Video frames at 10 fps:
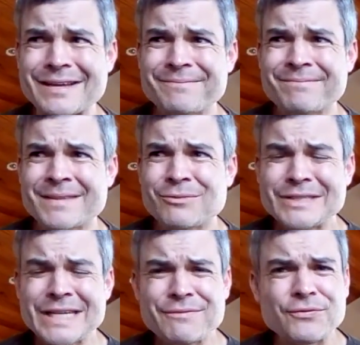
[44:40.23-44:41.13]
wasn't
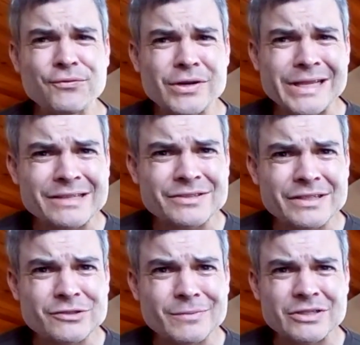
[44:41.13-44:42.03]
even freelancing as
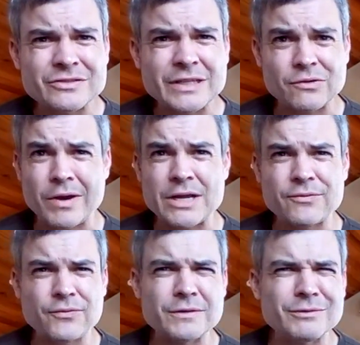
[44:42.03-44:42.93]
much as like writing
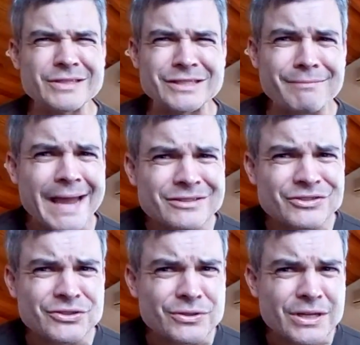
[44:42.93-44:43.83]
for, was it Demand
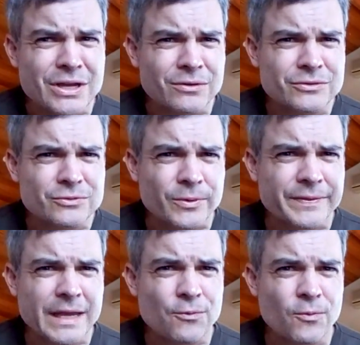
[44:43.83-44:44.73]
Studios? Weren't
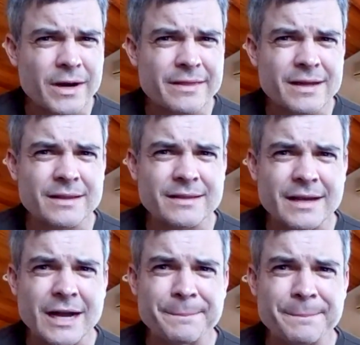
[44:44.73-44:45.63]
they one of the
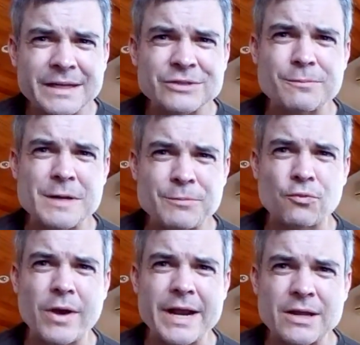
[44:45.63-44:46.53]
companies where people are
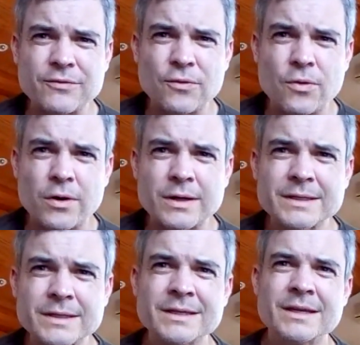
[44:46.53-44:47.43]
writing for?
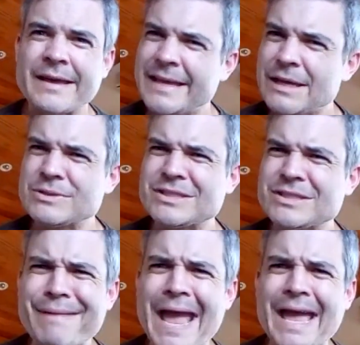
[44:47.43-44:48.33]
I think it was
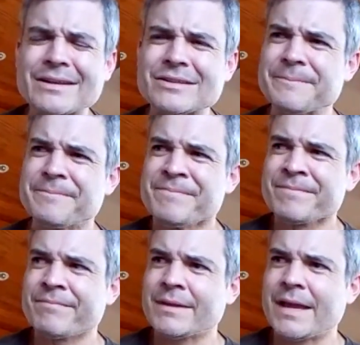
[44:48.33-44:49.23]
Demand.
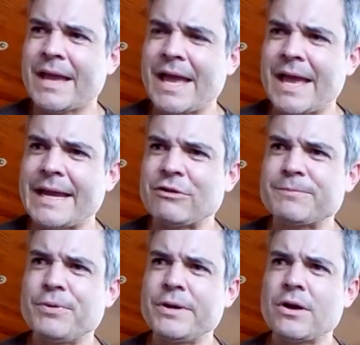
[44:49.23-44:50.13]
And I was
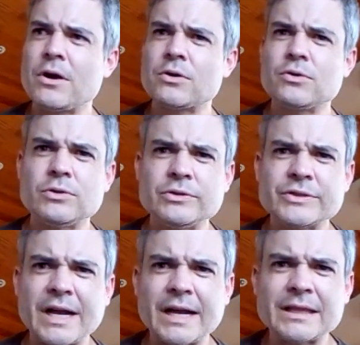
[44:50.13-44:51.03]
putting articles
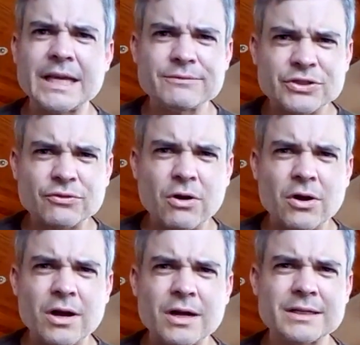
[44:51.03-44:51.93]
on Livestrong,